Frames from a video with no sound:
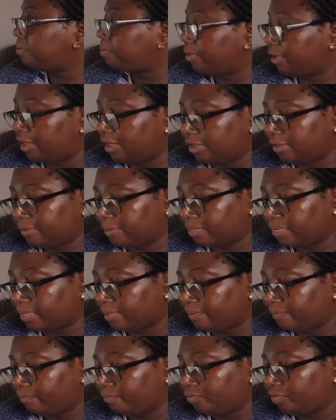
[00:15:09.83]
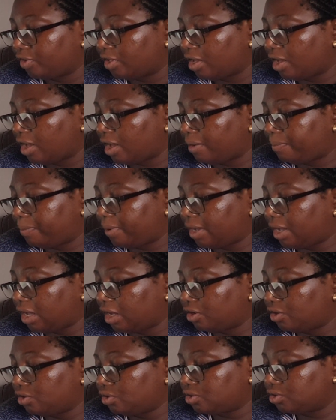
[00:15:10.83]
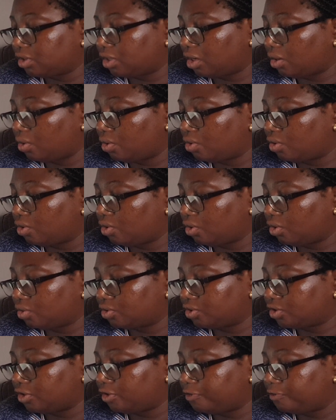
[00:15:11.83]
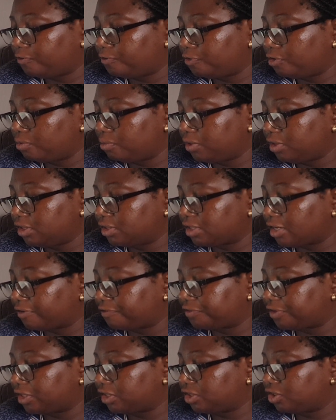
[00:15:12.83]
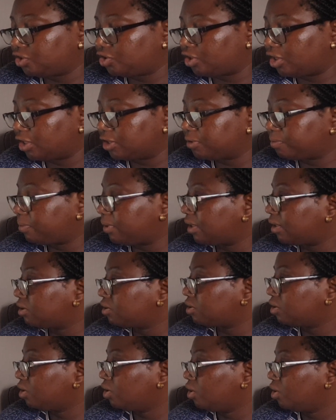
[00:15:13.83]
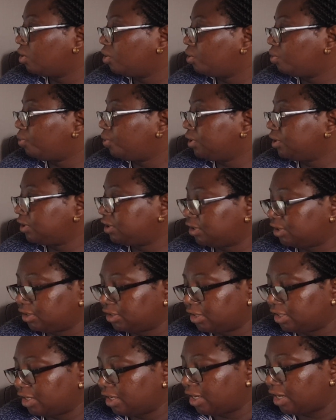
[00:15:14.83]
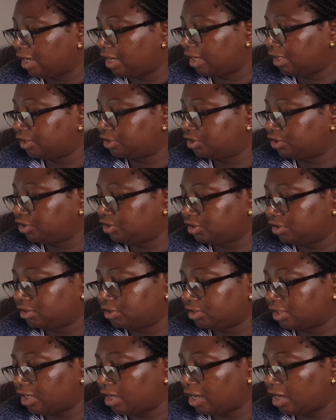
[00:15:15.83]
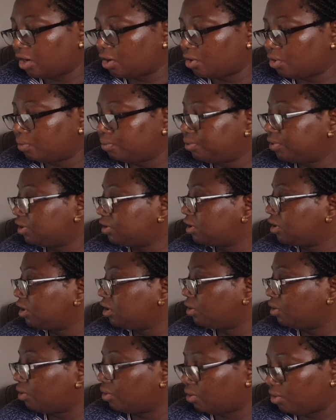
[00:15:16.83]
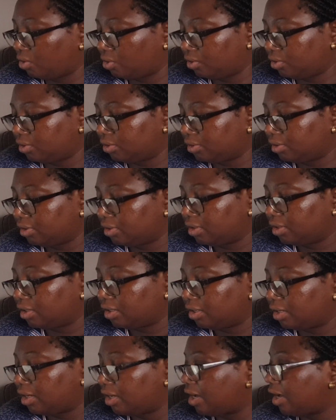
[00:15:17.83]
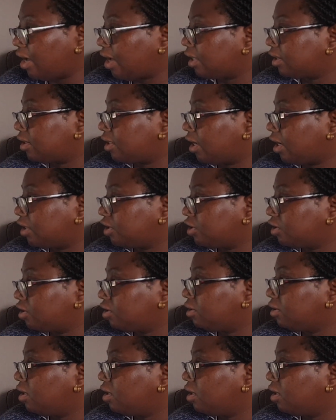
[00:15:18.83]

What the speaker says: pain. Hyperacute occurs a few minutes after the transplant when the antigens are completely unattached,